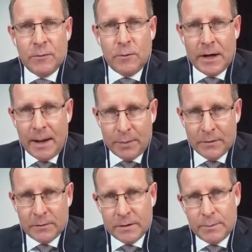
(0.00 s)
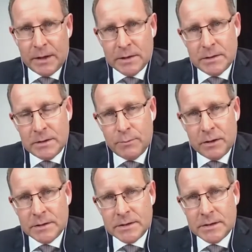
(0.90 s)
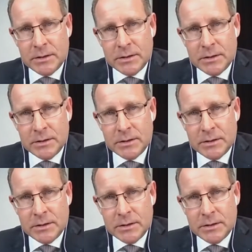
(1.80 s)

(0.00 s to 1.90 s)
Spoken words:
what happens with monetary policy and